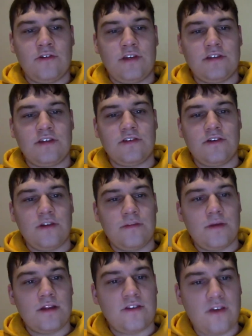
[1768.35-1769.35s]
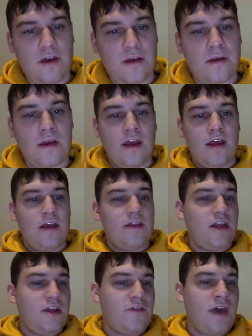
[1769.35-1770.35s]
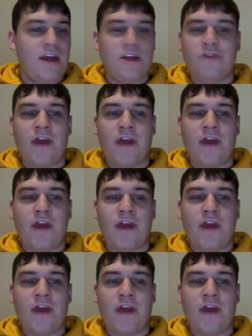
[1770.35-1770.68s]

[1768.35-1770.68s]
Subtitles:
He's good. But then you've got